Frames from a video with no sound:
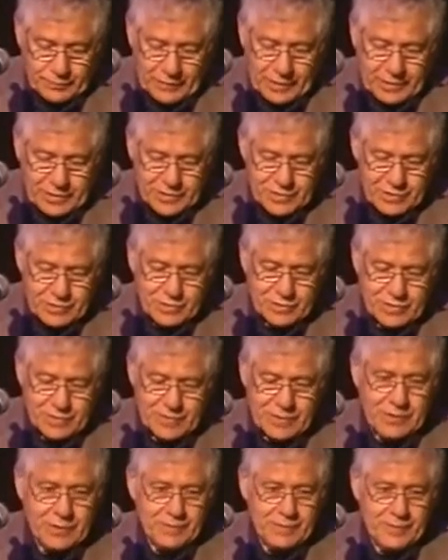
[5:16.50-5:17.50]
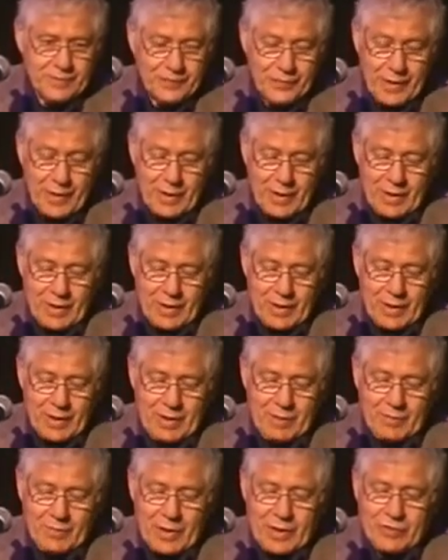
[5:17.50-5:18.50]
excuse me,
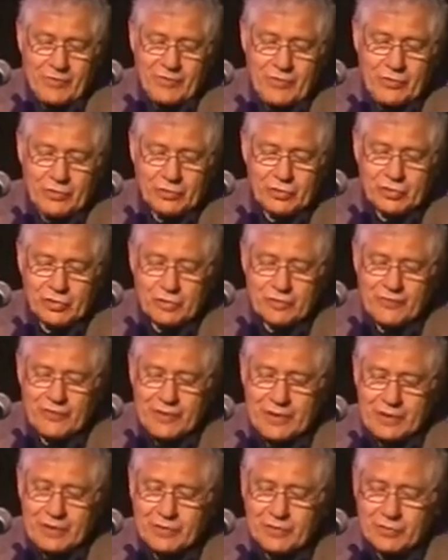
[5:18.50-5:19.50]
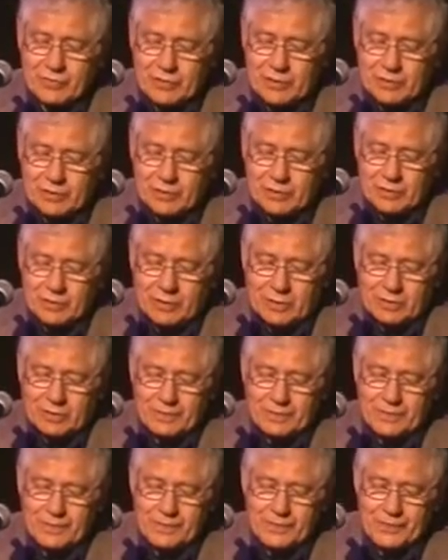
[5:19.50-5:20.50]
my future father-in-law
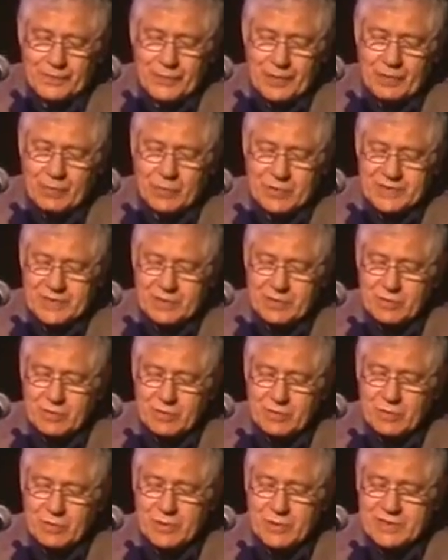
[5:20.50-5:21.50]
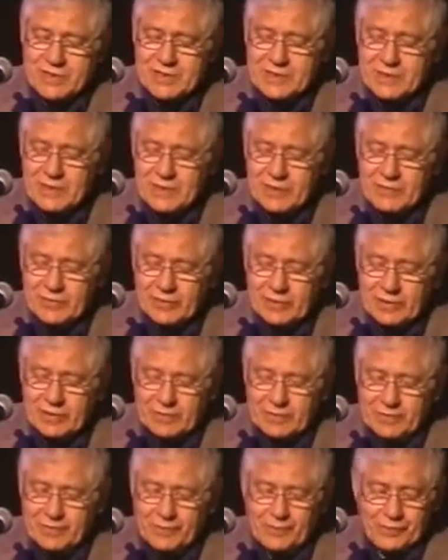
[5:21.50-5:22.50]
was in the US Navy.
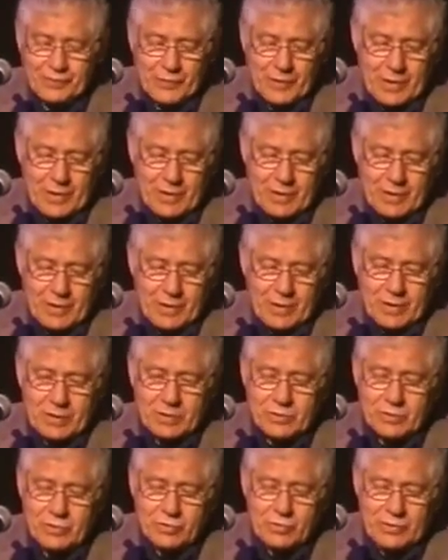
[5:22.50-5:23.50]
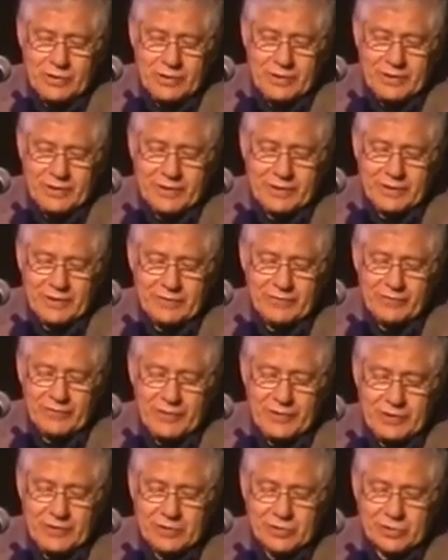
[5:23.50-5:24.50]
During that
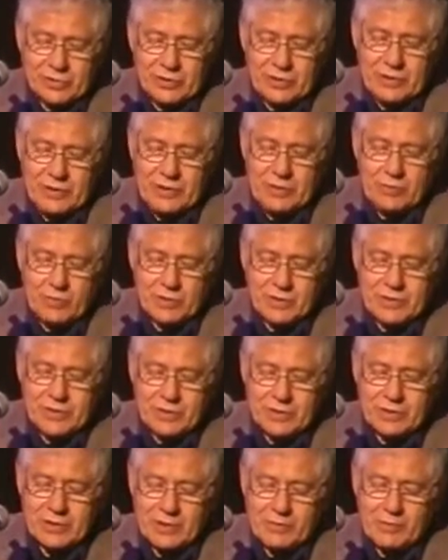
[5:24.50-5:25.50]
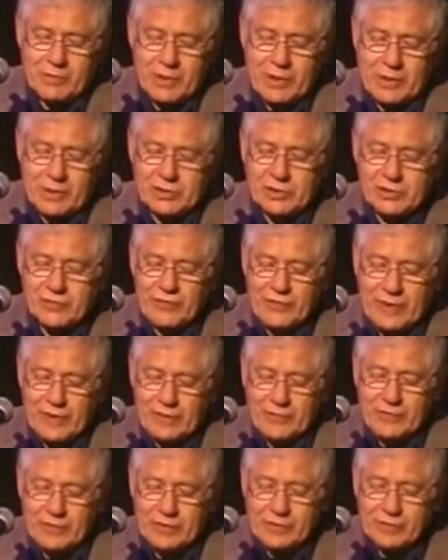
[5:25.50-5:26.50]
invasion, he was on a barge
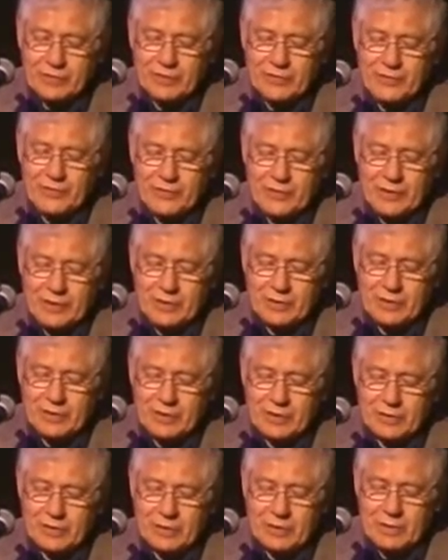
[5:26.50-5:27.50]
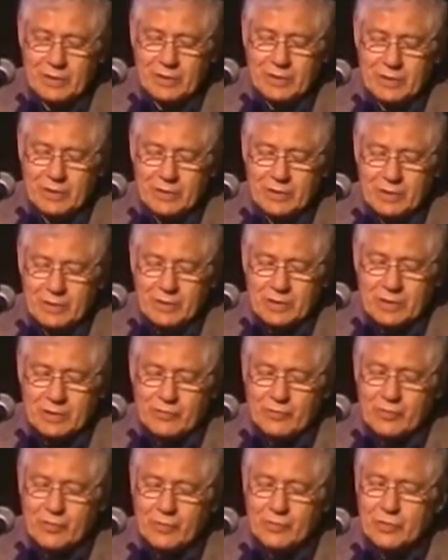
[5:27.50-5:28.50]
500 feet
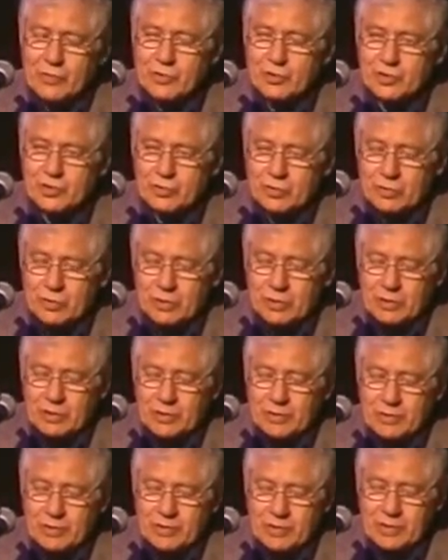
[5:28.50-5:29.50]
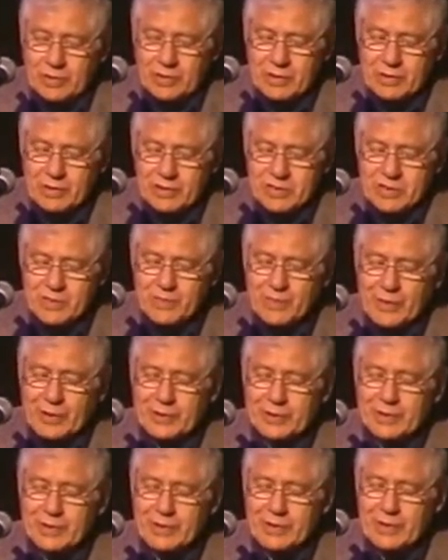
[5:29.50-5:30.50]
from the shore,
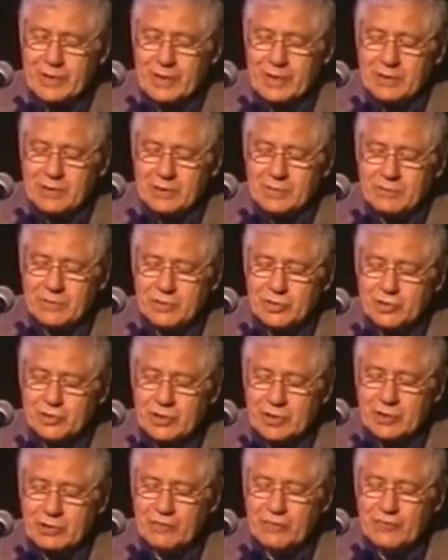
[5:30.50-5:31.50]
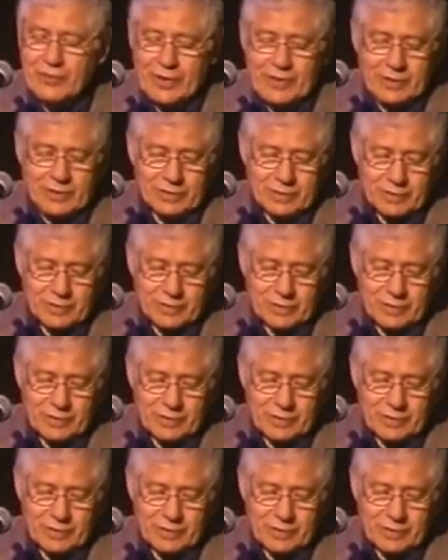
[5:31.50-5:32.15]
spotting enemy shell fire.